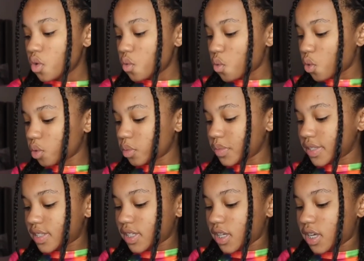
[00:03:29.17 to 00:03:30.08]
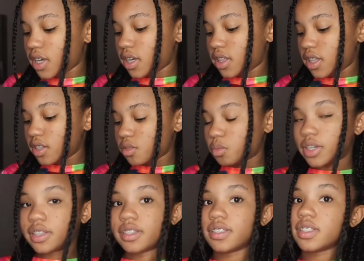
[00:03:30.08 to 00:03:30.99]
or we'll be seeing this
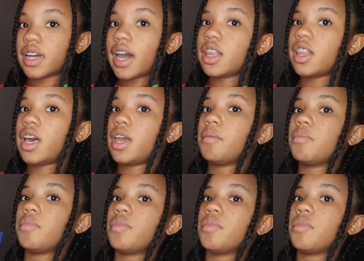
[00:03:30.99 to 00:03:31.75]
one, the Skylite,